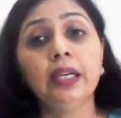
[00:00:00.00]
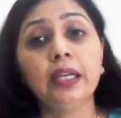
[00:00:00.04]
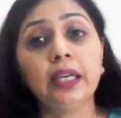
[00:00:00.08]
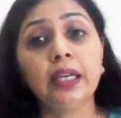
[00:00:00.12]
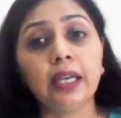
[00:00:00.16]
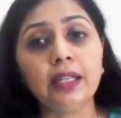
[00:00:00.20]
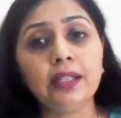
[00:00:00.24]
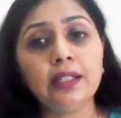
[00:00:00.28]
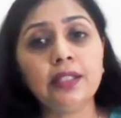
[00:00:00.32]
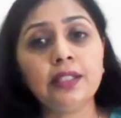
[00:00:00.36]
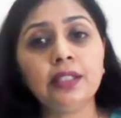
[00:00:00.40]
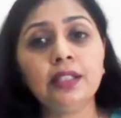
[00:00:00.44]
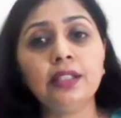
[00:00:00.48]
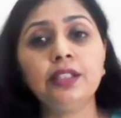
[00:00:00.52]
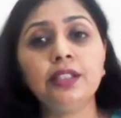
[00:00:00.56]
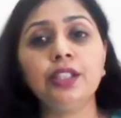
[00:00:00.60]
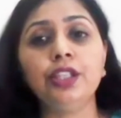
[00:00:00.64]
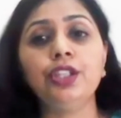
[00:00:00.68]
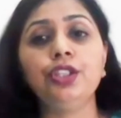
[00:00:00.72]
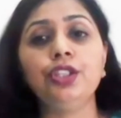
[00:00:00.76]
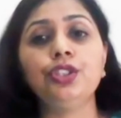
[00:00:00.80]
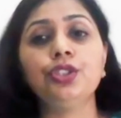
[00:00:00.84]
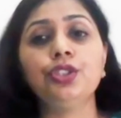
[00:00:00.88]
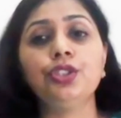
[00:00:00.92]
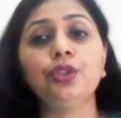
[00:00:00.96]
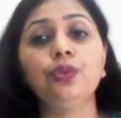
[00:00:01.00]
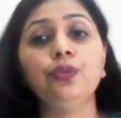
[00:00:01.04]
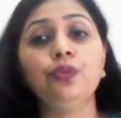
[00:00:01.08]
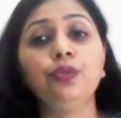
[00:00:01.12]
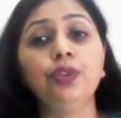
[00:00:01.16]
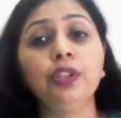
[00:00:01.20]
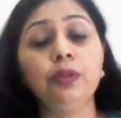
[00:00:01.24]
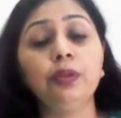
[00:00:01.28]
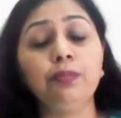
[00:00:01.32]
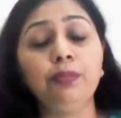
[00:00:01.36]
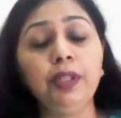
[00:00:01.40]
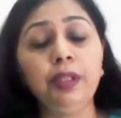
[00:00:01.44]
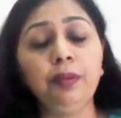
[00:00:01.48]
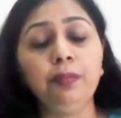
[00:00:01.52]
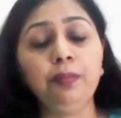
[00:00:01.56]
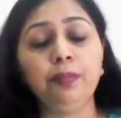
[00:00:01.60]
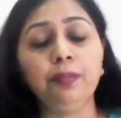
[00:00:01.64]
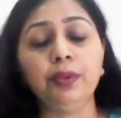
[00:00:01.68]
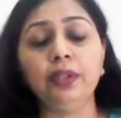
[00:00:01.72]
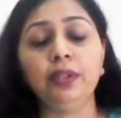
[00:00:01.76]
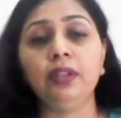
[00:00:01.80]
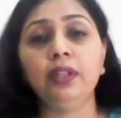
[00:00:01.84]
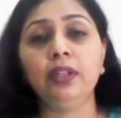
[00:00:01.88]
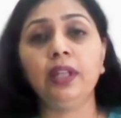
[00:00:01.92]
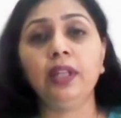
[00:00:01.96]
consultation with
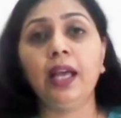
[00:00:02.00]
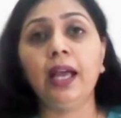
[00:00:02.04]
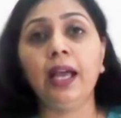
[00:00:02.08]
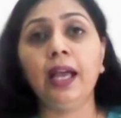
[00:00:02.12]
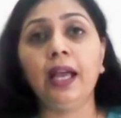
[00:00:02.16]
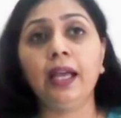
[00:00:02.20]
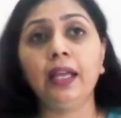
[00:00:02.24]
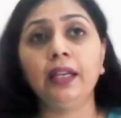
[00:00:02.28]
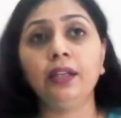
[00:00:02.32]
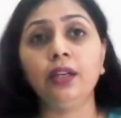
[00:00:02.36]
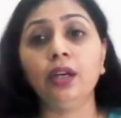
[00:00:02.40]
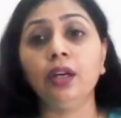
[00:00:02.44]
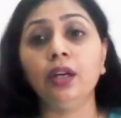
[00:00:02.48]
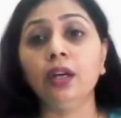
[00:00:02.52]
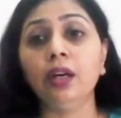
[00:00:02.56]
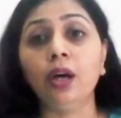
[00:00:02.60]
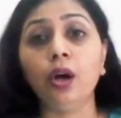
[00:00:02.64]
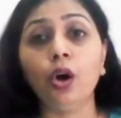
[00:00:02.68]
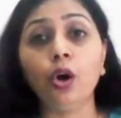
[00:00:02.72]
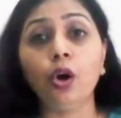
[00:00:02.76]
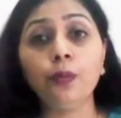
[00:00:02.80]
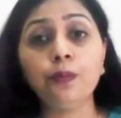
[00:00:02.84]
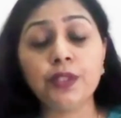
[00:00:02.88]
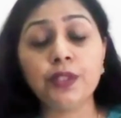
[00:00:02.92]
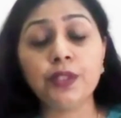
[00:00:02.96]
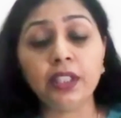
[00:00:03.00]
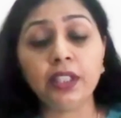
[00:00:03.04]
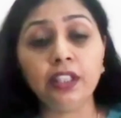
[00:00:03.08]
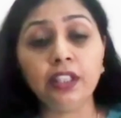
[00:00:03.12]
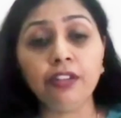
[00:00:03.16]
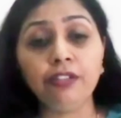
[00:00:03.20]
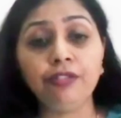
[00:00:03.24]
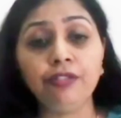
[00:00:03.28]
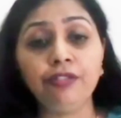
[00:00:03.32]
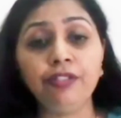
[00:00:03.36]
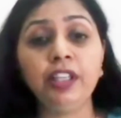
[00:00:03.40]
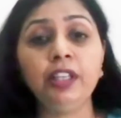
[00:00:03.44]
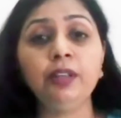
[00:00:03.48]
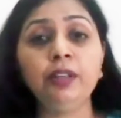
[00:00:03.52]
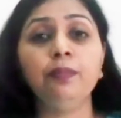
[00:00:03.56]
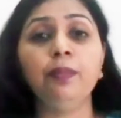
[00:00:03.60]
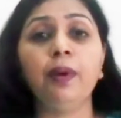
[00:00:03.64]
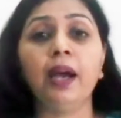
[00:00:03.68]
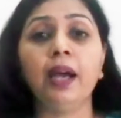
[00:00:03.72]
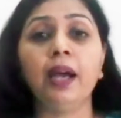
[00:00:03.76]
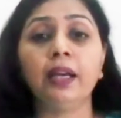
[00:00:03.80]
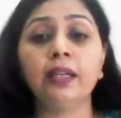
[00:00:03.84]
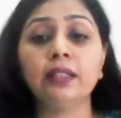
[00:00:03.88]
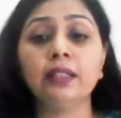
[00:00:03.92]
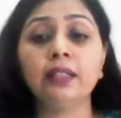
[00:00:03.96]
people and obtaining
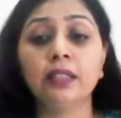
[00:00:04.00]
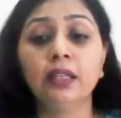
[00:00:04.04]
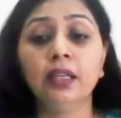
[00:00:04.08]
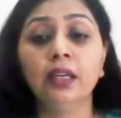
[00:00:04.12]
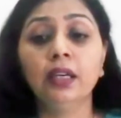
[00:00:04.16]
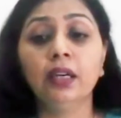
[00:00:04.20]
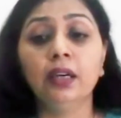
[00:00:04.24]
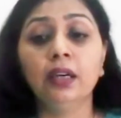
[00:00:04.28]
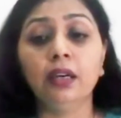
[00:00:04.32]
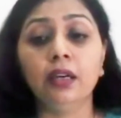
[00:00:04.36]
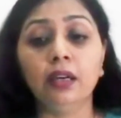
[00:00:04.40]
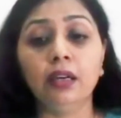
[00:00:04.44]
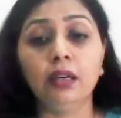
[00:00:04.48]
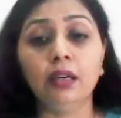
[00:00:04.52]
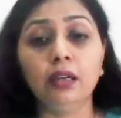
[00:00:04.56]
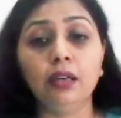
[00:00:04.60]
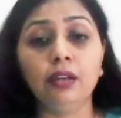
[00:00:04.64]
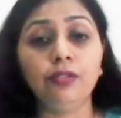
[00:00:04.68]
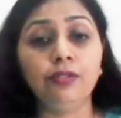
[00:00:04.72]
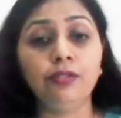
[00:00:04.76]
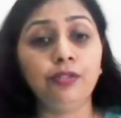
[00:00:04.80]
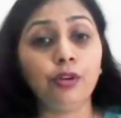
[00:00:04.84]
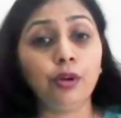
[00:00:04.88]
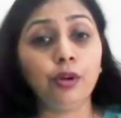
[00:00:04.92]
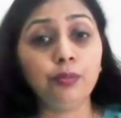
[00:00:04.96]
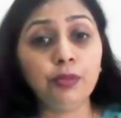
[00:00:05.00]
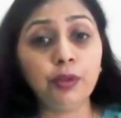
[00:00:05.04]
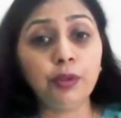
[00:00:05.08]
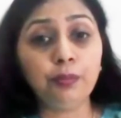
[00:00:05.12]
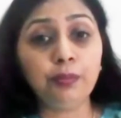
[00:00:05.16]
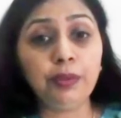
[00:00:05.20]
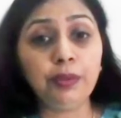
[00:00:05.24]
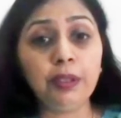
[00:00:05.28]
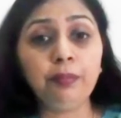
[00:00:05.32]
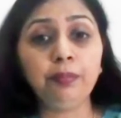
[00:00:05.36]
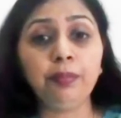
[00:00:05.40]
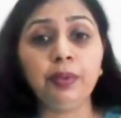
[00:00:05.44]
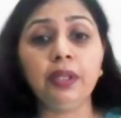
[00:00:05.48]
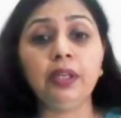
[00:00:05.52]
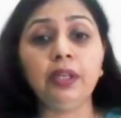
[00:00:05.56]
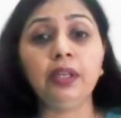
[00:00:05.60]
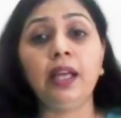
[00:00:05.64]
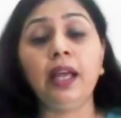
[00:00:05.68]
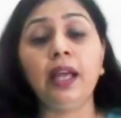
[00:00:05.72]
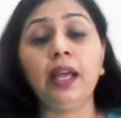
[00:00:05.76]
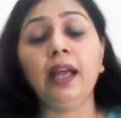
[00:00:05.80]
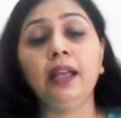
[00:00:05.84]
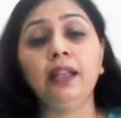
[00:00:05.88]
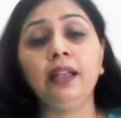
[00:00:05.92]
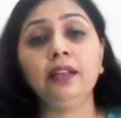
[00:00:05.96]
feedbacks from the people
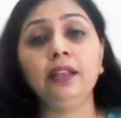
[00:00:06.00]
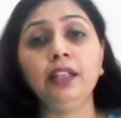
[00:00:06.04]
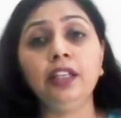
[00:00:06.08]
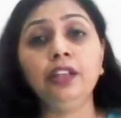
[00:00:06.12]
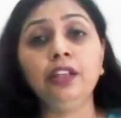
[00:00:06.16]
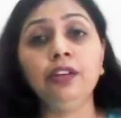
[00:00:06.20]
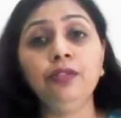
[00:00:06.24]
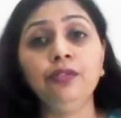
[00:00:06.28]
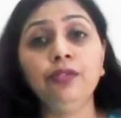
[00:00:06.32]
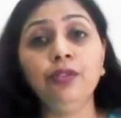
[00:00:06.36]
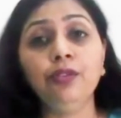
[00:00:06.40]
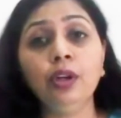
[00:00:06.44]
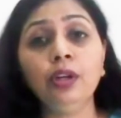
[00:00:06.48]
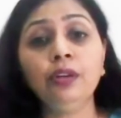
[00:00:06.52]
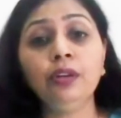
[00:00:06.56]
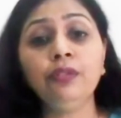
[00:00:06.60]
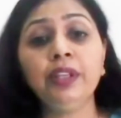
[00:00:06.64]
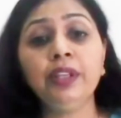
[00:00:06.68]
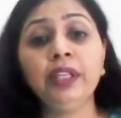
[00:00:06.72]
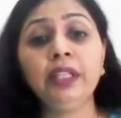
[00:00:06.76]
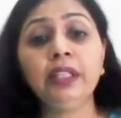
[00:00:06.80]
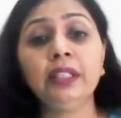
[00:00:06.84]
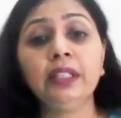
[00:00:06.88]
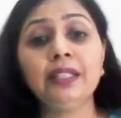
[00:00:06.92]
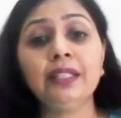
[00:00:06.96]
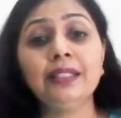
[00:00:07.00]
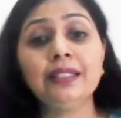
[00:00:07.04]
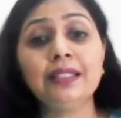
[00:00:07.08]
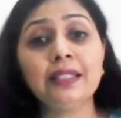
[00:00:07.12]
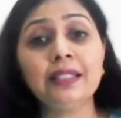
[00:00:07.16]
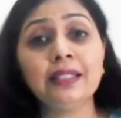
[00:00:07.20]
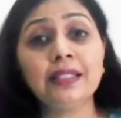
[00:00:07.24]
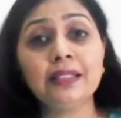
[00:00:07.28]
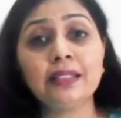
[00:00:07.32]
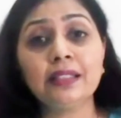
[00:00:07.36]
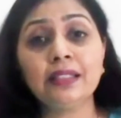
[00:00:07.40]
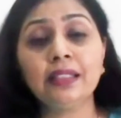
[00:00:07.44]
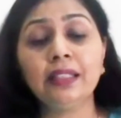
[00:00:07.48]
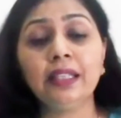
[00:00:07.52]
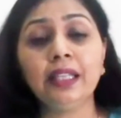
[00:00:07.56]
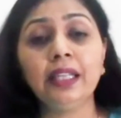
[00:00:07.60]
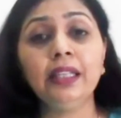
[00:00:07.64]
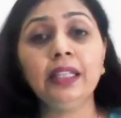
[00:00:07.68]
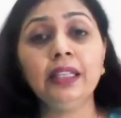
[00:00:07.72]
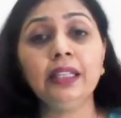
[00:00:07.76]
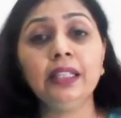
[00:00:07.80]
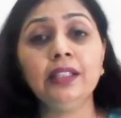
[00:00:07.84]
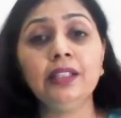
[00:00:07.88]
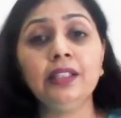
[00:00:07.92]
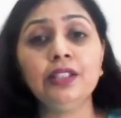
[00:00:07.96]
and involving the citizen
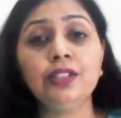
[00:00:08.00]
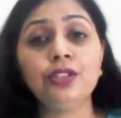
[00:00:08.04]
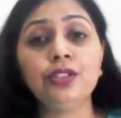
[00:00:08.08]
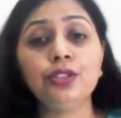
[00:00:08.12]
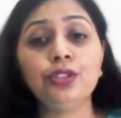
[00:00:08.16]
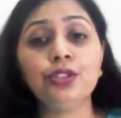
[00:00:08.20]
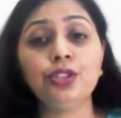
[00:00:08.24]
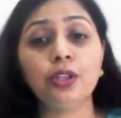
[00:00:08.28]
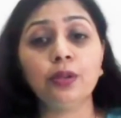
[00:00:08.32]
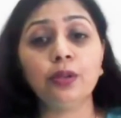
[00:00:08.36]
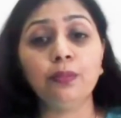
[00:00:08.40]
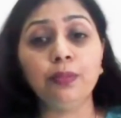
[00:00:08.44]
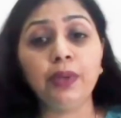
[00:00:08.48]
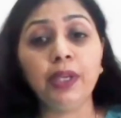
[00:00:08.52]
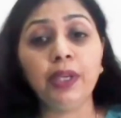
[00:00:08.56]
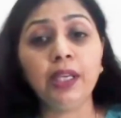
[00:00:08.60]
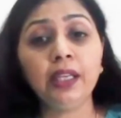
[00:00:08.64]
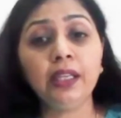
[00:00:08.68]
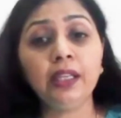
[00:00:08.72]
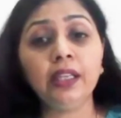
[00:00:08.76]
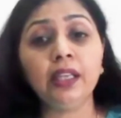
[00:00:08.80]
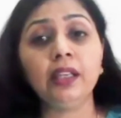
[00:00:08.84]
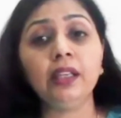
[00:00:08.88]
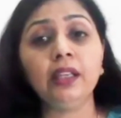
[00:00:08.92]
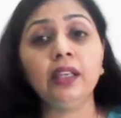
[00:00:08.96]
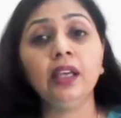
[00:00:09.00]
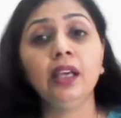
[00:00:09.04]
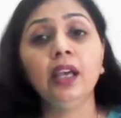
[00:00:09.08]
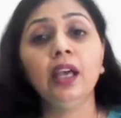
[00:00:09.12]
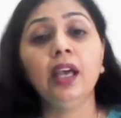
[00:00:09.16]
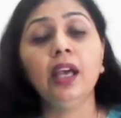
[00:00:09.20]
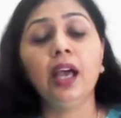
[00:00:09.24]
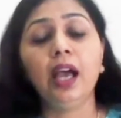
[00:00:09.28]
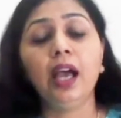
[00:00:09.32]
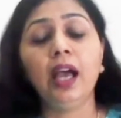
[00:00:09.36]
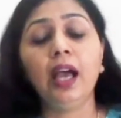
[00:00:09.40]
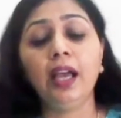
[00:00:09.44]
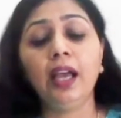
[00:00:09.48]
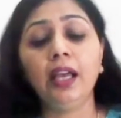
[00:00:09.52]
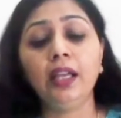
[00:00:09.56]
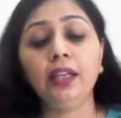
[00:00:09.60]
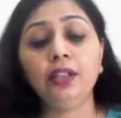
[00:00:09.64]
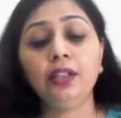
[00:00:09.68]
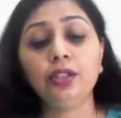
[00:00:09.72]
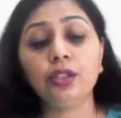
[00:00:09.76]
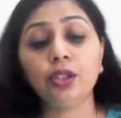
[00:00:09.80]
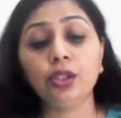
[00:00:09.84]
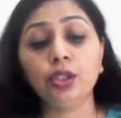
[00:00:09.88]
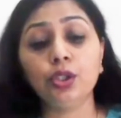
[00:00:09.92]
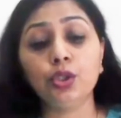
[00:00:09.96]
in the decision making
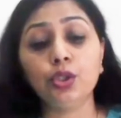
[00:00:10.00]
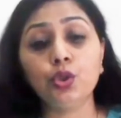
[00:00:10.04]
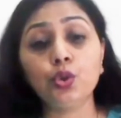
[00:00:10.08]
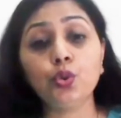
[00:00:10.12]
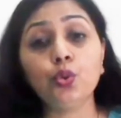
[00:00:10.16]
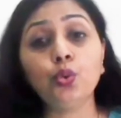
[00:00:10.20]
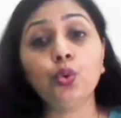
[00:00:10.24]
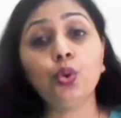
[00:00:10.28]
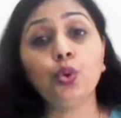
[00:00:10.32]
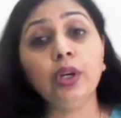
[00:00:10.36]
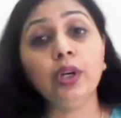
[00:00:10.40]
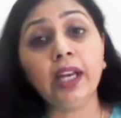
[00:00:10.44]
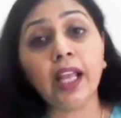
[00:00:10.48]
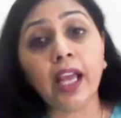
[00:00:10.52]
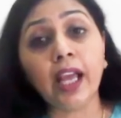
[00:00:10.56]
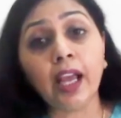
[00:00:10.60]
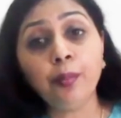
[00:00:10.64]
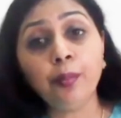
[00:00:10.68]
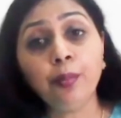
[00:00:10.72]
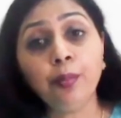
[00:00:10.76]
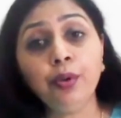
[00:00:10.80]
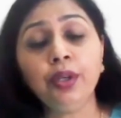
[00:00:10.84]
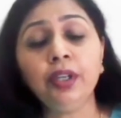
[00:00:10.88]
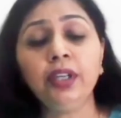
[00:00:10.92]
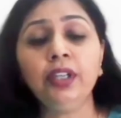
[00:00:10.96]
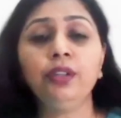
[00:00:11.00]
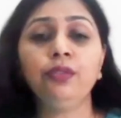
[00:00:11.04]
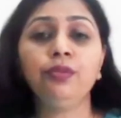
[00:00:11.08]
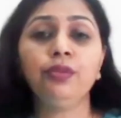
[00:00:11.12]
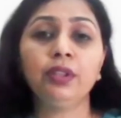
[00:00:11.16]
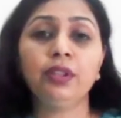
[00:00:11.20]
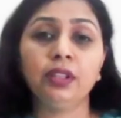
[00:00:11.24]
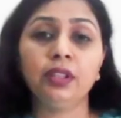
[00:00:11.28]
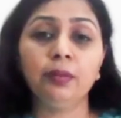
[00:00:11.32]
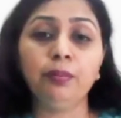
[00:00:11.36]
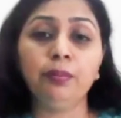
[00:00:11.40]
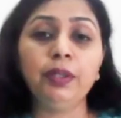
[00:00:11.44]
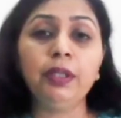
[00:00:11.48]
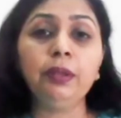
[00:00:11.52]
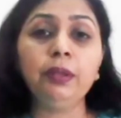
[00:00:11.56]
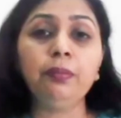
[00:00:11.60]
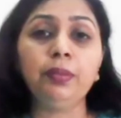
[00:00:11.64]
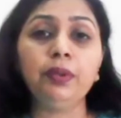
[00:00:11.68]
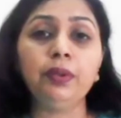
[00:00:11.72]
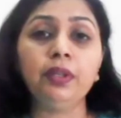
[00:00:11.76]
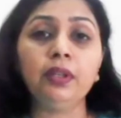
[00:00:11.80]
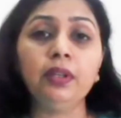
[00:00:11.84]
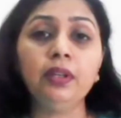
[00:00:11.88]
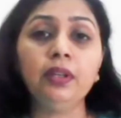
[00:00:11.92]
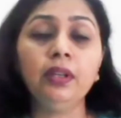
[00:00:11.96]
and to collaborate with the
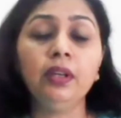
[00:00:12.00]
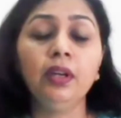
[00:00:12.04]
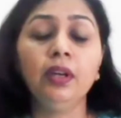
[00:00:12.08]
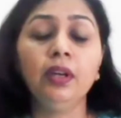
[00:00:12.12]
people